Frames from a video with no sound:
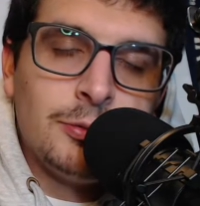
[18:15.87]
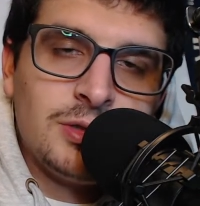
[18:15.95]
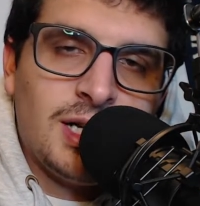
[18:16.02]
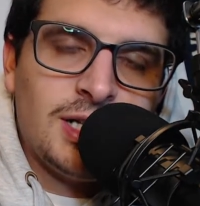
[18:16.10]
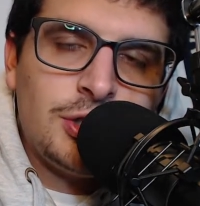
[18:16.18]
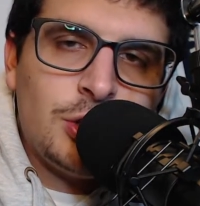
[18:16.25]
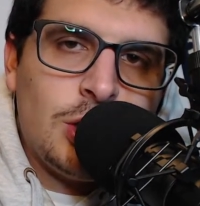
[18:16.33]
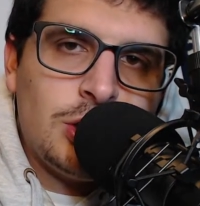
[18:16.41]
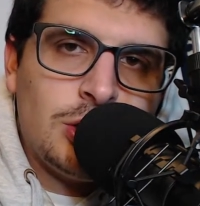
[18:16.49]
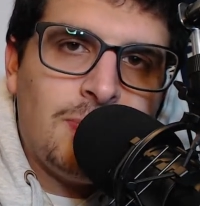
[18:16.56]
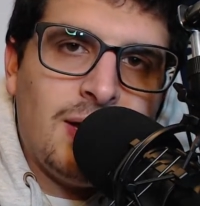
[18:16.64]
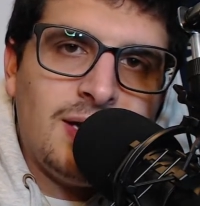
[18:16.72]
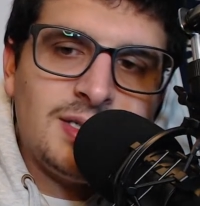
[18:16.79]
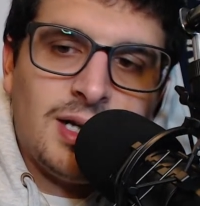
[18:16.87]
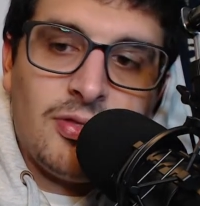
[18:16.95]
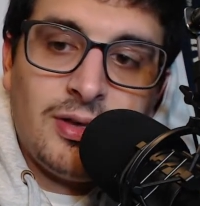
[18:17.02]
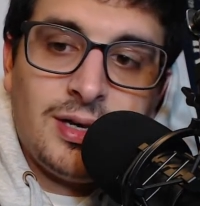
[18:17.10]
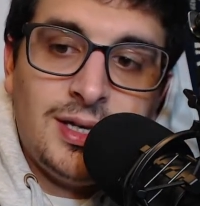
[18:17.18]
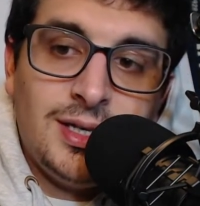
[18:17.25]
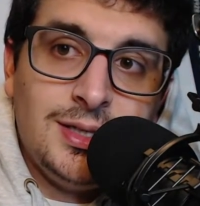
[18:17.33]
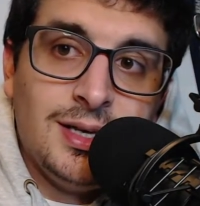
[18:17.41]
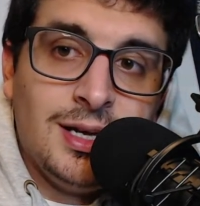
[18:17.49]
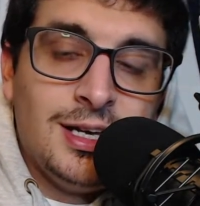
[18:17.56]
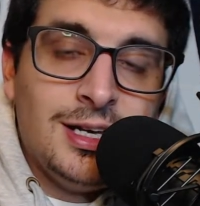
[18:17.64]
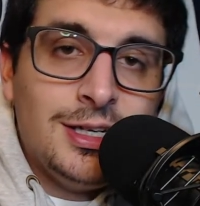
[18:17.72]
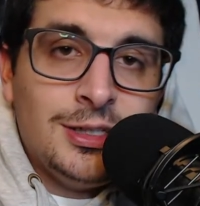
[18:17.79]
It was a nice change in pace, and I think he
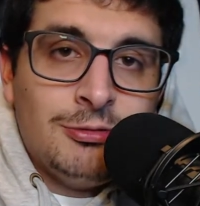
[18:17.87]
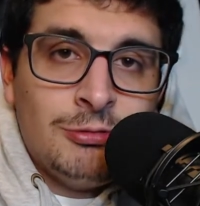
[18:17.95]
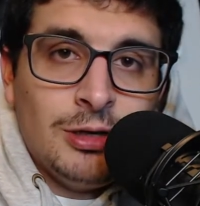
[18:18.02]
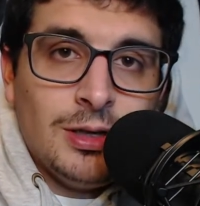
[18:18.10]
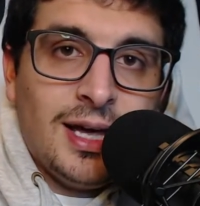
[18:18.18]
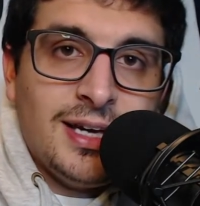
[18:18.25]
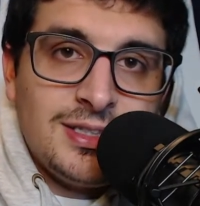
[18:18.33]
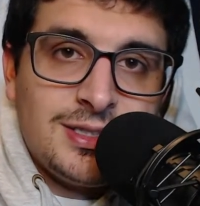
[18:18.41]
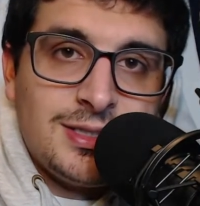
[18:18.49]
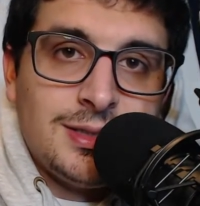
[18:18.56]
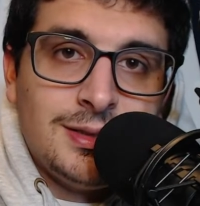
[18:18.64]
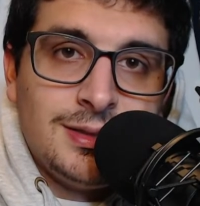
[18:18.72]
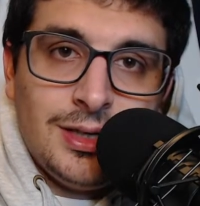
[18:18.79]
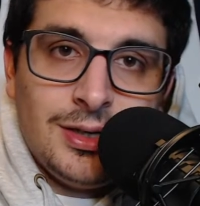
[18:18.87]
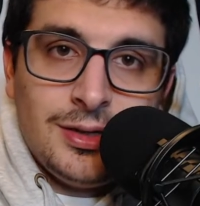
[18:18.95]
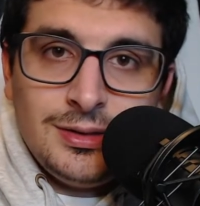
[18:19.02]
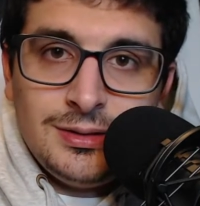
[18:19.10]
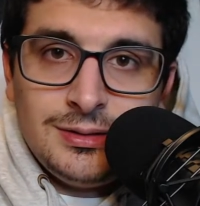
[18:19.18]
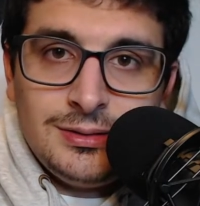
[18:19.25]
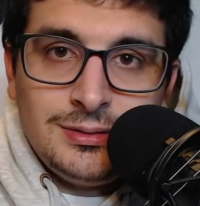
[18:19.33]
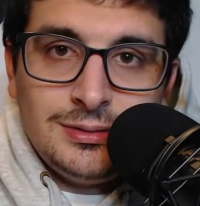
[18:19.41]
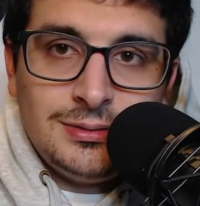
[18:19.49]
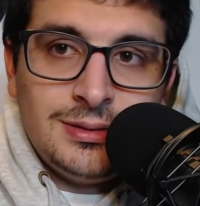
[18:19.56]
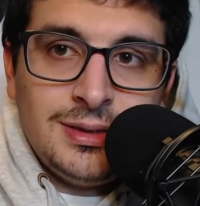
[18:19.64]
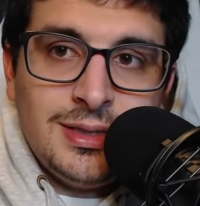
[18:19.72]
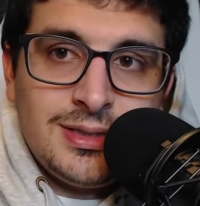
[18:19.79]
realized,
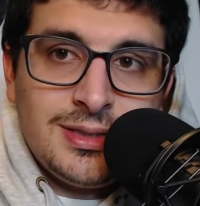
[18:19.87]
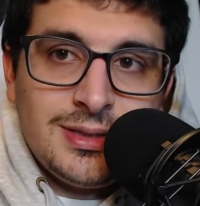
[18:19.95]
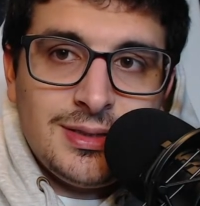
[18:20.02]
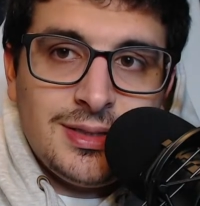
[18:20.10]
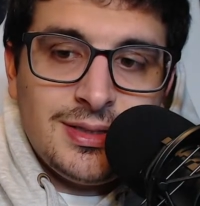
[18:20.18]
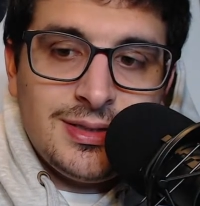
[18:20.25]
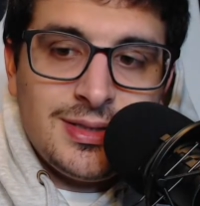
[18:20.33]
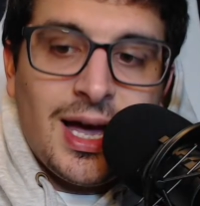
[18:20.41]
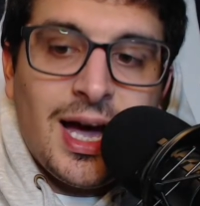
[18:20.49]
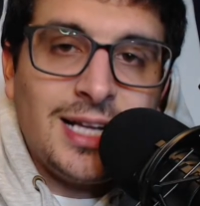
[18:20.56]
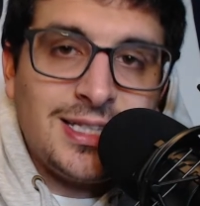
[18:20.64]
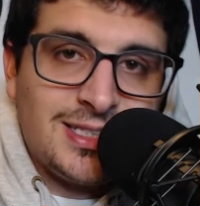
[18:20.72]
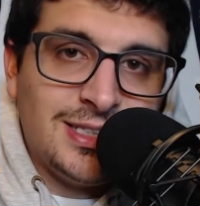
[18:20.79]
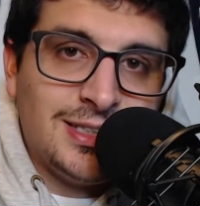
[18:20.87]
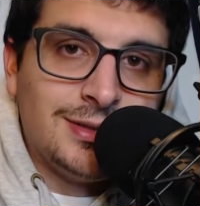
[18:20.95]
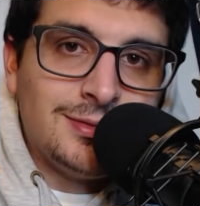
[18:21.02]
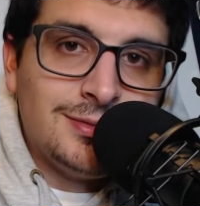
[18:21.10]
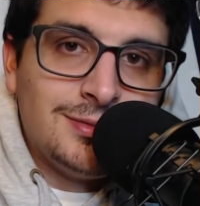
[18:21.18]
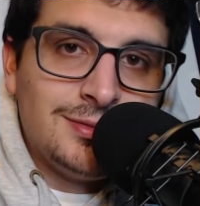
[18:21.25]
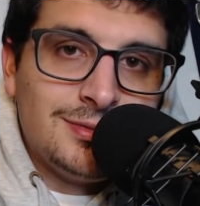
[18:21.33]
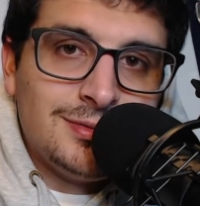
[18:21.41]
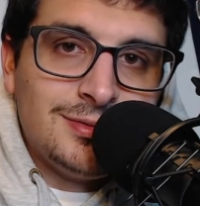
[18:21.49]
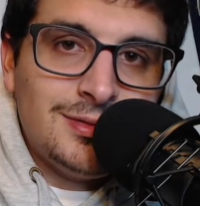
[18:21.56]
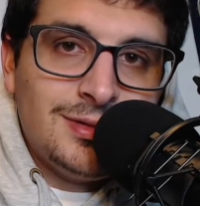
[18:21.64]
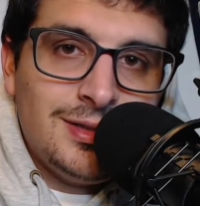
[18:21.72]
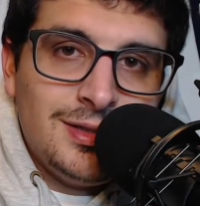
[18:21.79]
the hot seat.
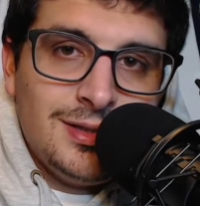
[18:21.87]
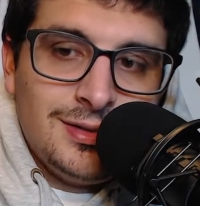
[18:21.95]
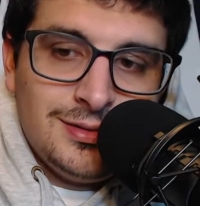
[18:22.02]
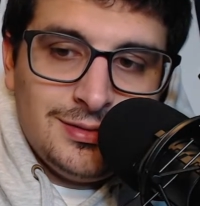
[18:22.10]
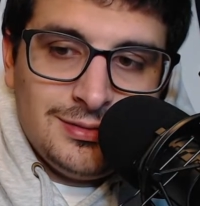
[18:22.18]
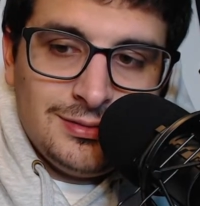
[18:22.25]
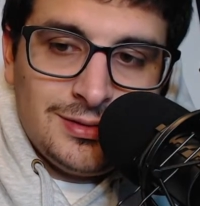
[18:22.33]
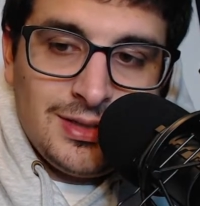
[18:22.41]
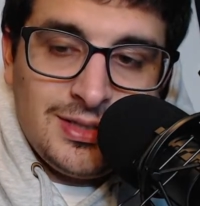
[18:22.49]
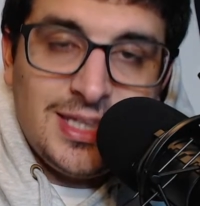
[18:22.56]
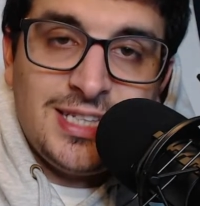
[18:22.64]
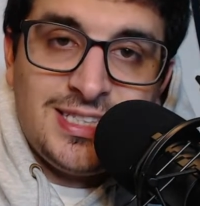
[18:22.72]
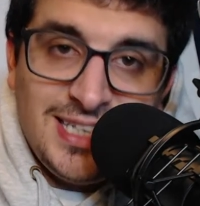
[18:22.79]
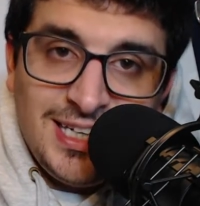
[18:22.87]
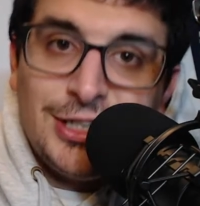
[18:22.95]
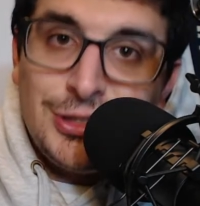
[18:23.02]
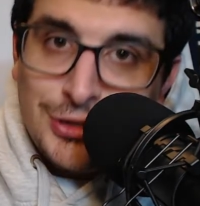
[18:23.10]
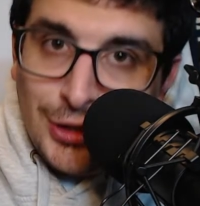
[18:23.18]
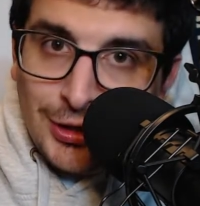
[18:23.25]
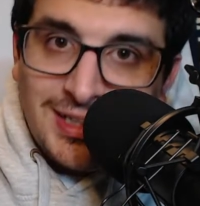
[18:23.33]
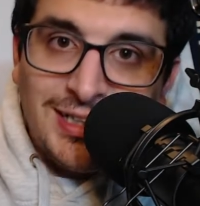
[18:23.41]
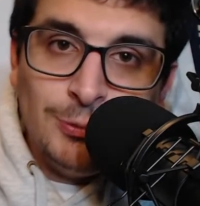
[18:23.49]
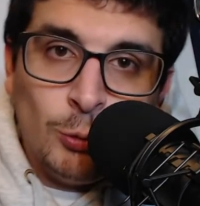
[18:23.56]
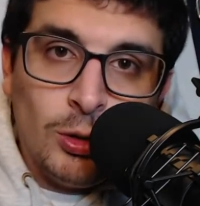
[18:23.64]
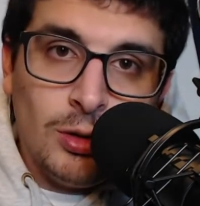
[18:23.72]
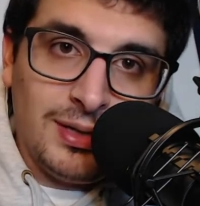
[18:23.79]
The seat could start
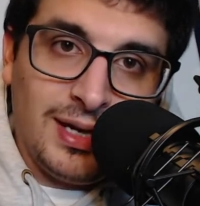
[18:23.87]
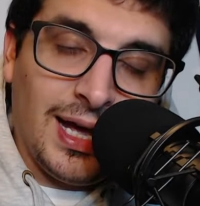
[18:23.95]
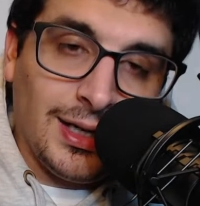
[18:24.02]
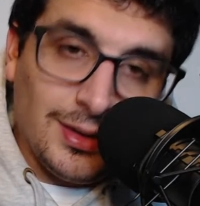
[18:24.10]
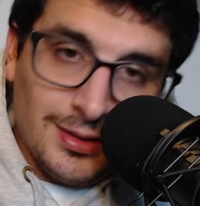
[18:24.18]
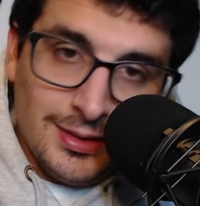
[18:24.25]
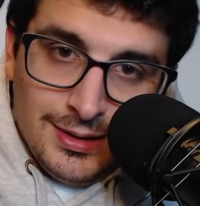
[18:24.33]
getting warm again.